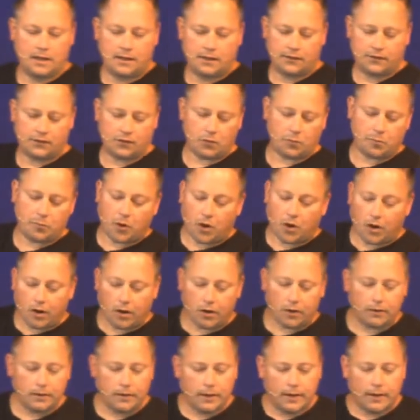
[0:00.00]
So,
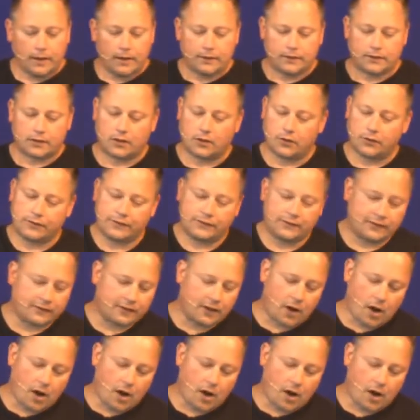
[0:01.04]
Paul, to close, he says, I,